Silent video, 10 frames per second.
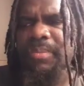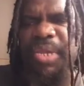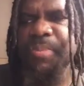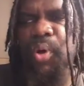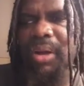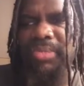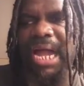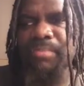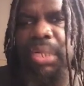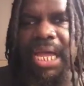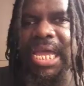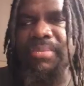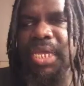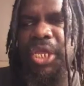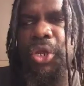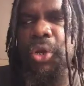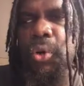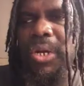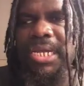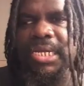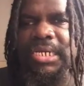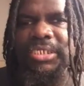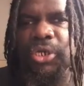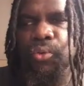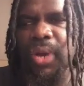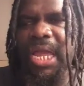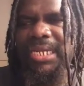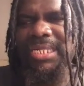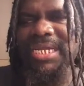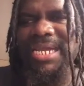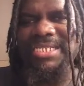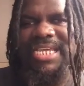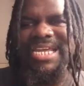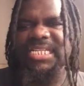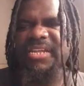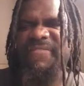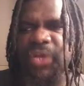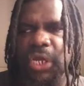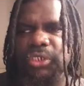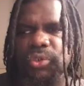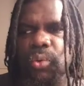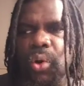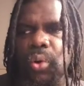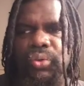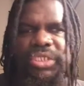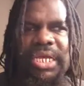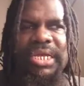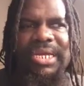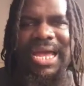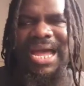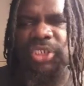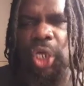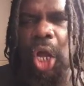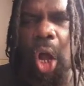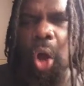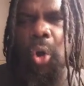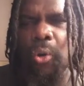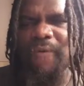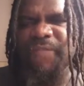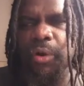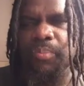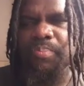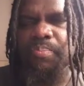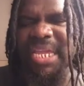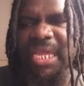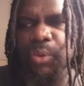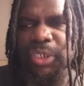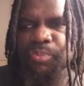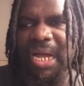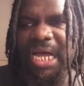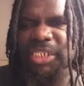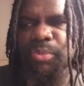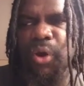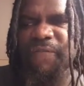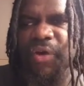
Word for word: People, I'm not blaming you directly as individuals as a whole for being responsible